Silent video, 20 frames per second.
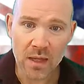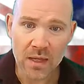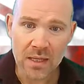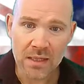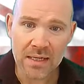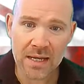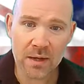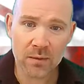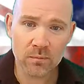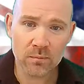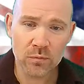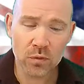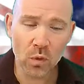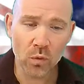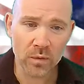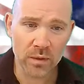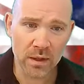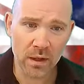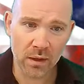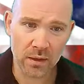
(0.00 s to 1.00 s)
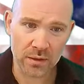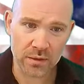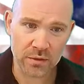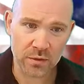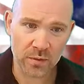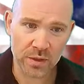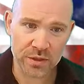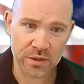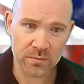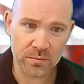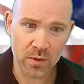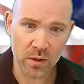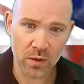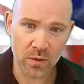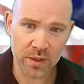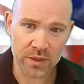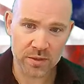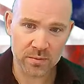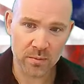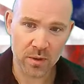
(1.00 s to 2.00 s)
Now, Northern Ireland, question mark,
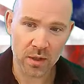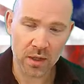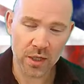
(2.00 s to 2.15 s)
question mark.